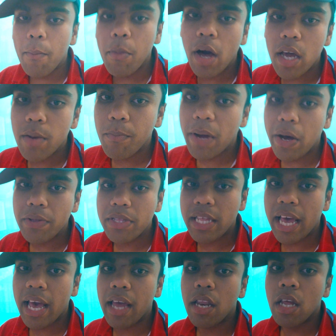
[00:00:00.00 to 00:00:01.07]
I'm not about
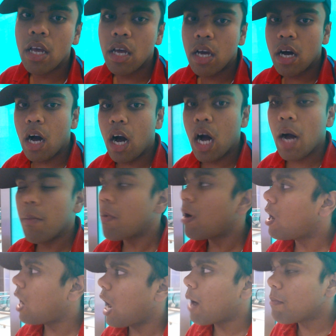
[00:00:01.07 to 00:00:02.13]
that. Um,
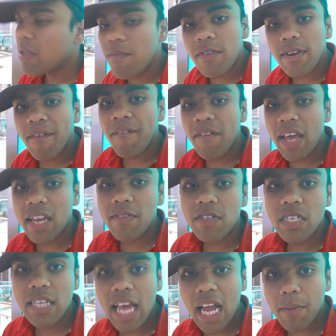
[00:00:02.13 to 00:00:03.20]
I'm even a fan of
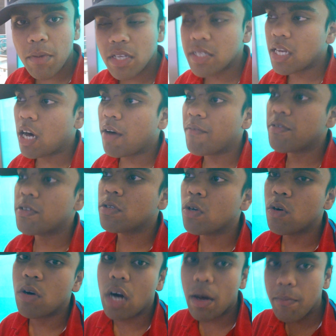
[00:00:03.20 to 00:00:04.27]
Snak myself.
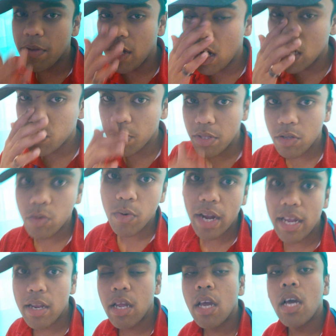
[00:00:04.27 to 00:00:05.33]
So I'll be honest with you,
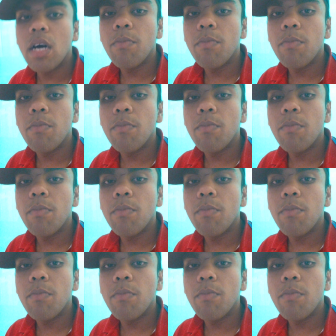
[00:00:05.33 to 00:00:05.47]
right?